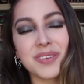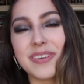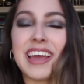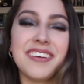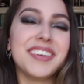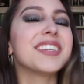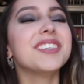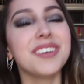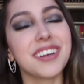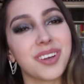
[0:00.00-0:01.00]
But anyways, we'll
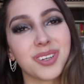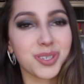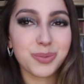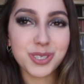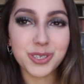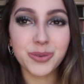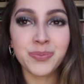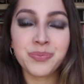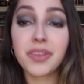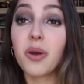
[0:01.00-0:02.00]
see you guys all super
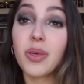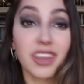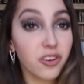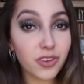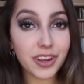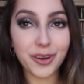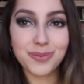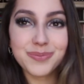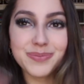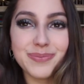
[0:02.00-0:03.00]
soon with a new video.
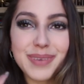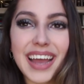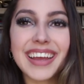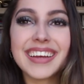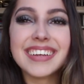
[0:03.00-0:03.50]
Bye.